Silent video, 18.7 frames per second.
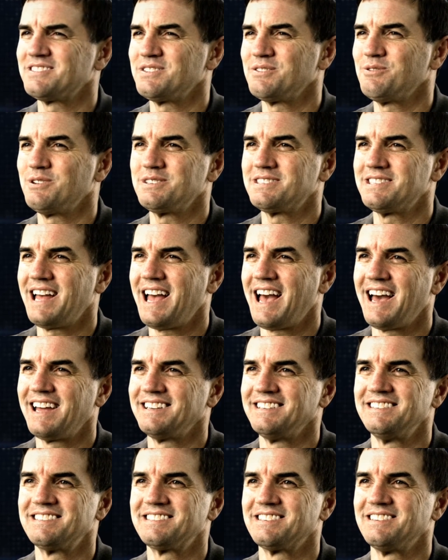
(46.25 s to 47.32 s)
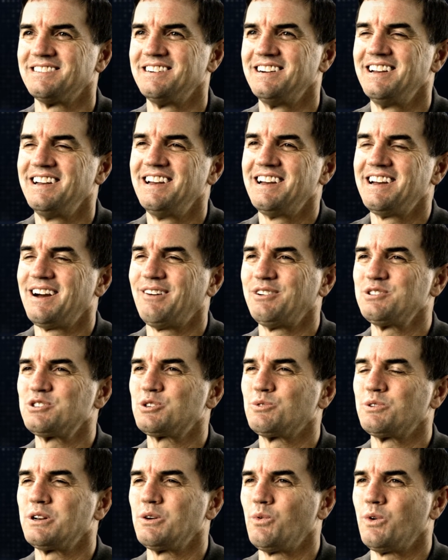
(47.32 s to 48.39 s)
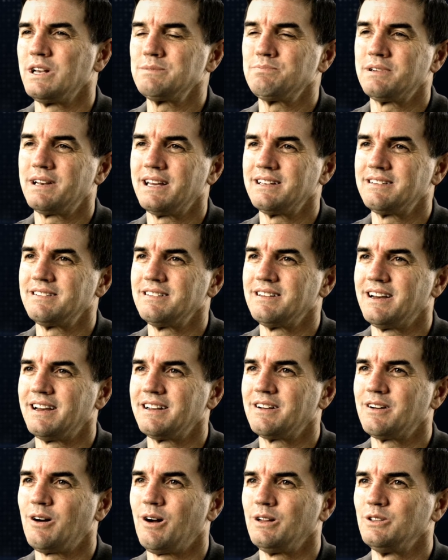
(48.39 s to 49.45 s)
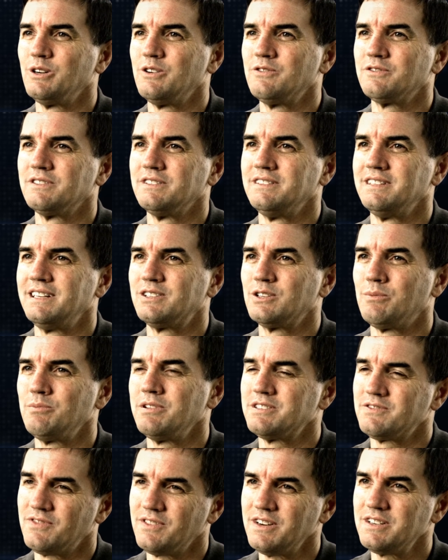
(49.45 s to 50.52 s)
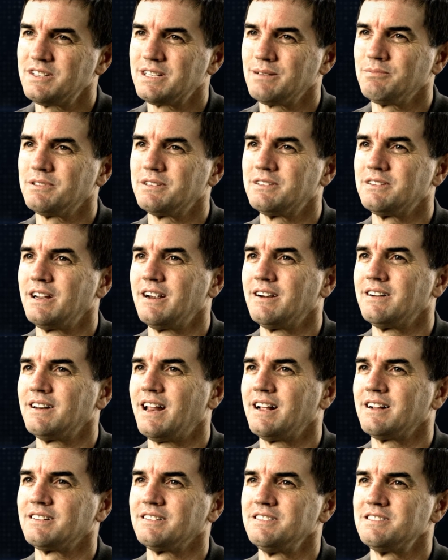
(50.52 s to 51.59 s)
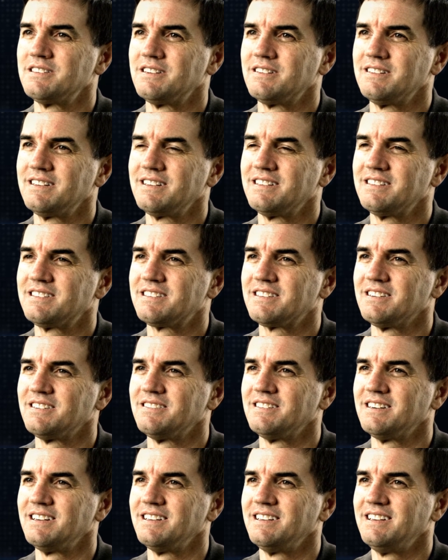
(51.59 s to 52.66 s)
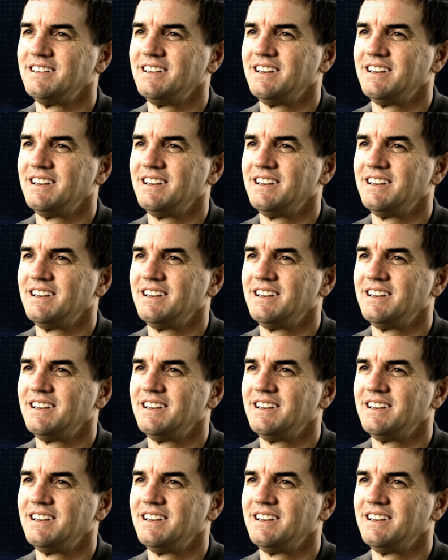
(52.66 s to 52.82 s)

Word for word: engineering, what's that? And so I wasn't sure what it was, but I, I called over and they told me it's very similar to aeronautical engineering, and so I.